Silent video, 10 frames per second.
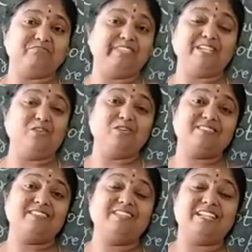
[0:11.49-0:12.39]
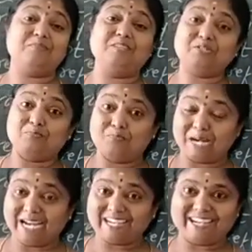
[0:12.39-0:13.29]
We cannot see that much
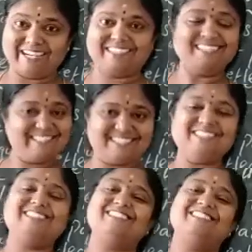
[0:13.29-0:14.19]
bright light. Is it?